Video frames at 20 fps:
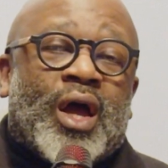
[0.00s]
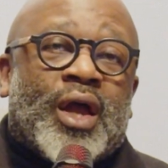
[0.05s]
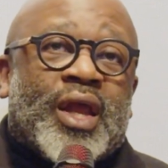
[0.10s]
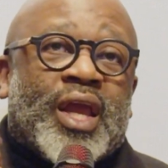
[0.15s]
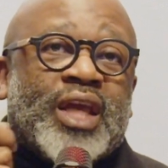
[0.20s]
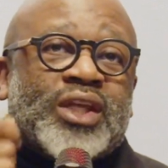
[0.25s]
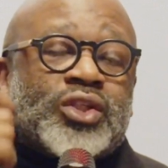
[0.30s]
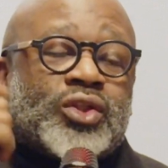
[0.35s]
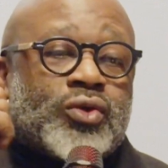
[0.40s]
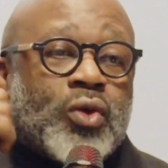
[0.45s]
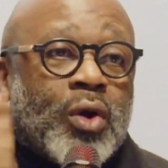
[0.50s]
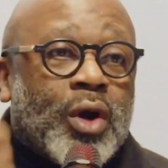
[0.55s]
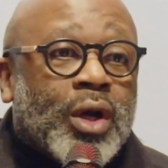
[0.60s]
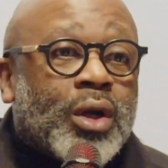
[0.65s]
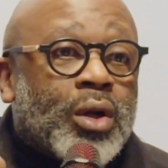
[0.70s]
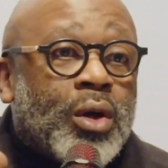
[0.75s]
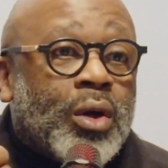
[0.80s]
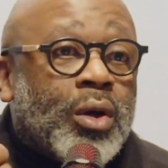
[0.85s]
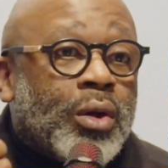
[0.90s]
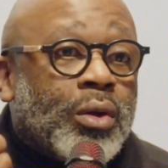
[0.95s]

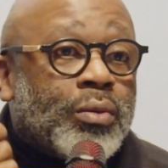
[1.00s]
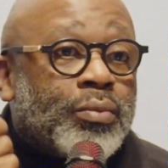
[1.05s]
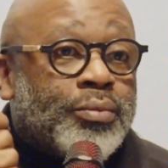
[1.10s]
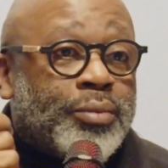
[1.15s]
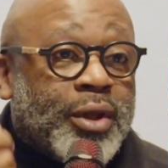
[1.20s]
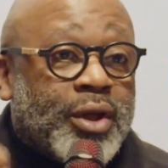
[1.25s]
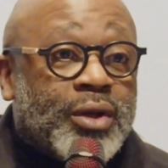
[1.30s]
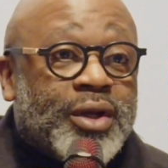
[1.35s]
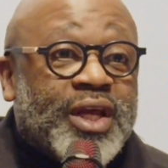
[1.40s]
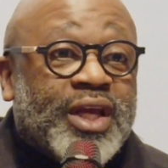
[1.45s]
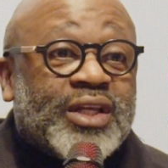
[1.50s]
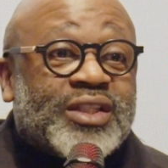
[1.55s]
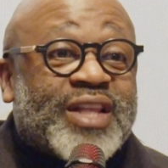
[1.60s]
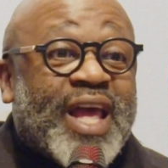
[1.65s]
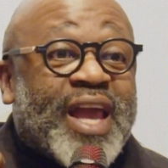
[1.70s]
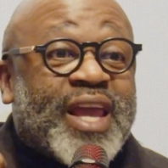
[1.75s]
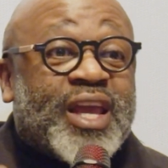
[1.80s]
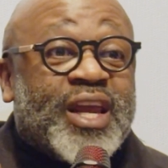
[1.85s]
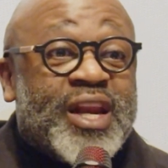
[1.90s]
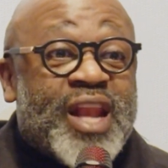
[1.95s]
historical buildings
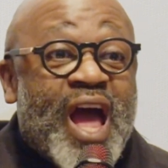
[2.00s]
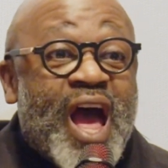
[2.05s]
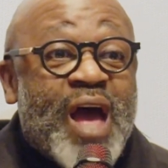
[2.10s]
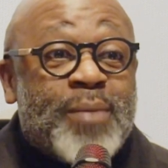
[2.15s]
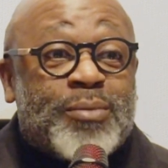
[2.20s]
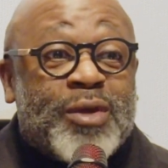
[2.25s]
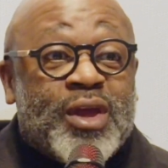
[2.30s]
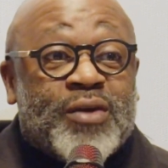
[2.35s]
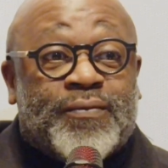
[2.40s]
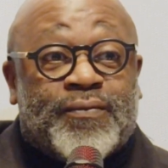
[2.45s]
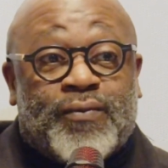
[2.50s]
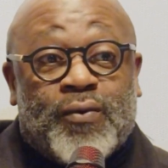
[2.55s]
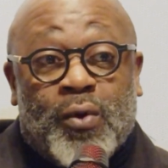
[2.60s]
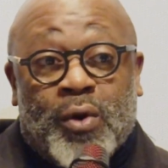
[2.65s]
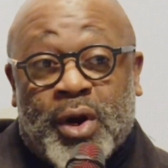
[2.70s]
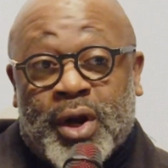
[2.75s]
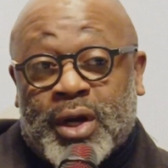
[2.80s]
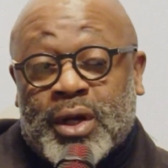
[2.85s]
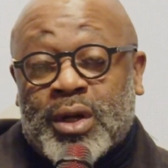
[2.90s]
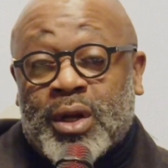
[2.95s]
that cannot be
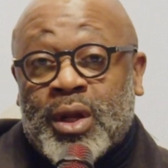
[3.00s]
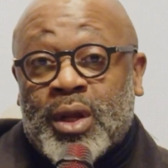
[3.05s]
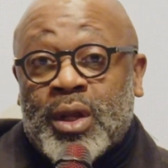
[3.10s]
afforded,